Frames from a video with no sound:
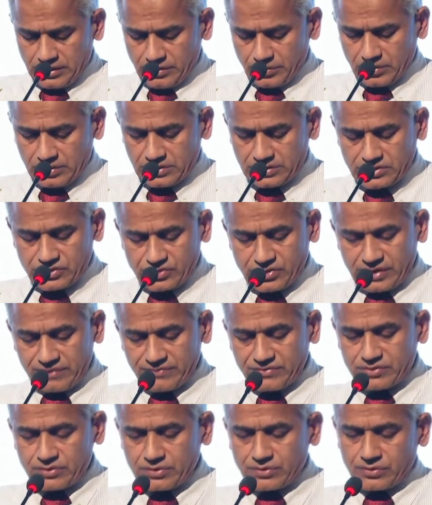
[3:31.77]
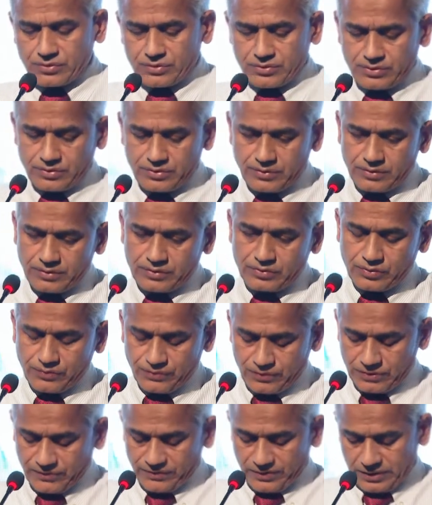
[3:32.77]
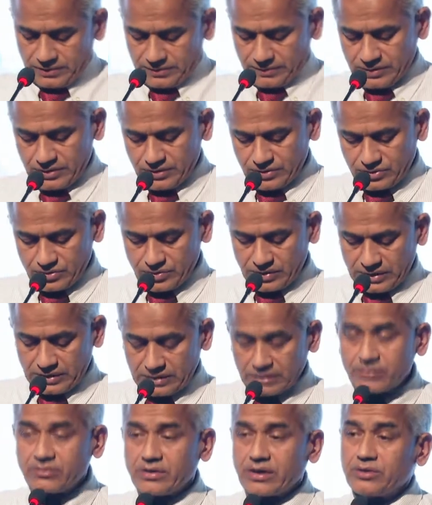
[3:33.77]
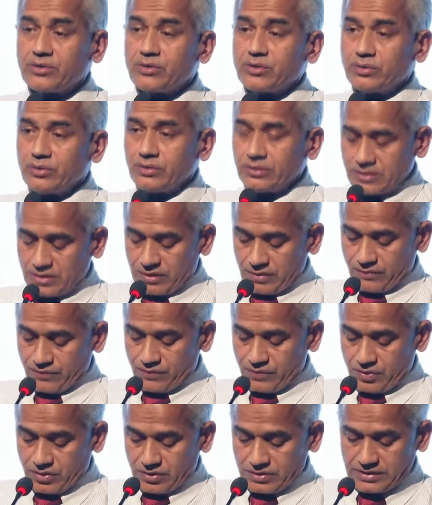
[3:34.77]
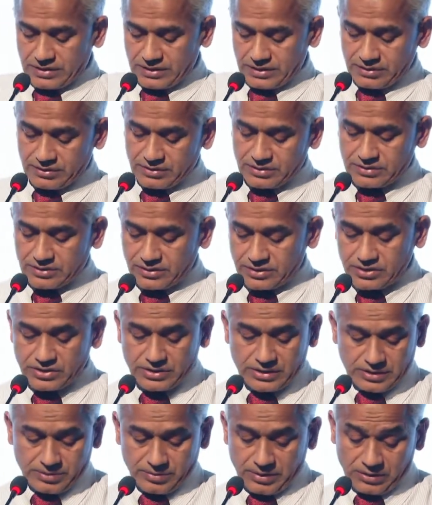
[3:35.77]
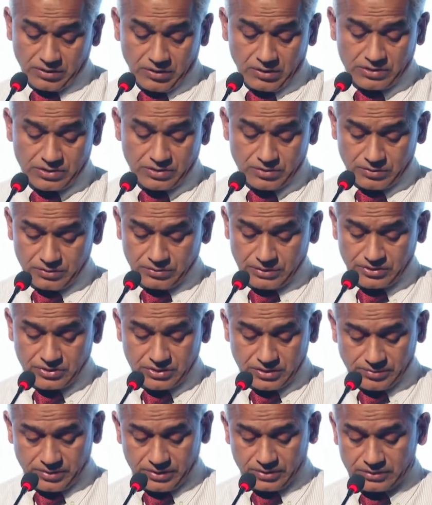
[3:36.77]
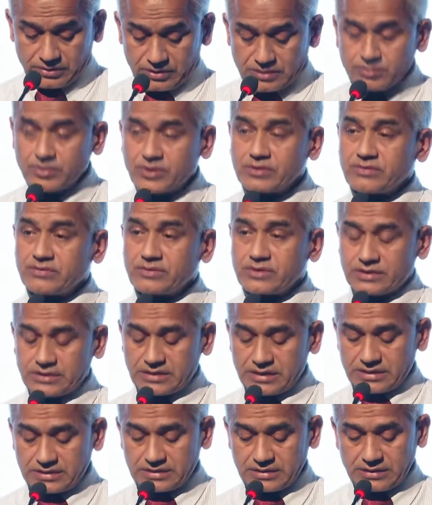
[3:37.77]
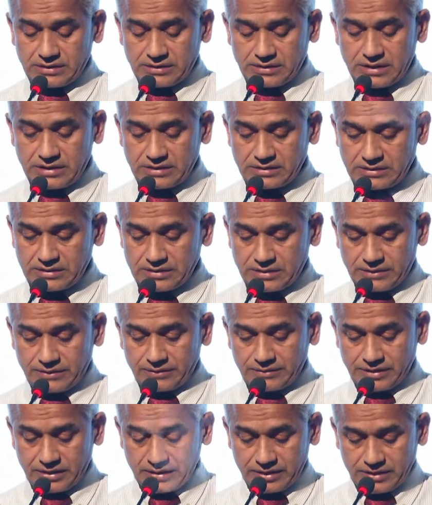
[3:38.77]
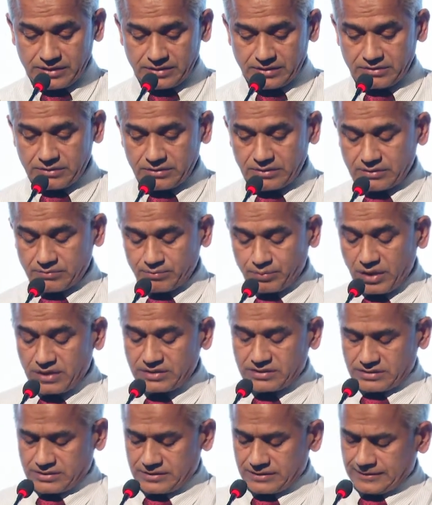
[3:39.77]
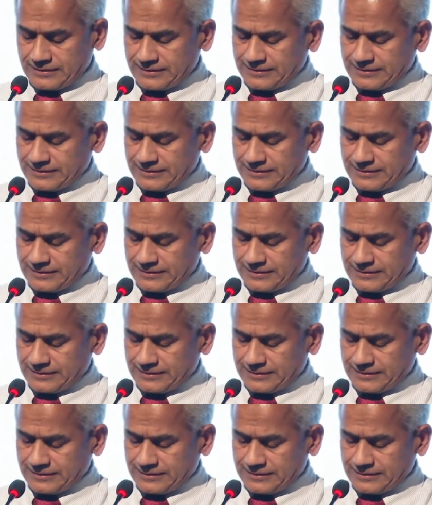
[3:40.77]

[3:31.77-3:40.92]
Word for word: will strive to fulfill. So I thank you for taking this initiative and also achieving this much of success in last decade plus.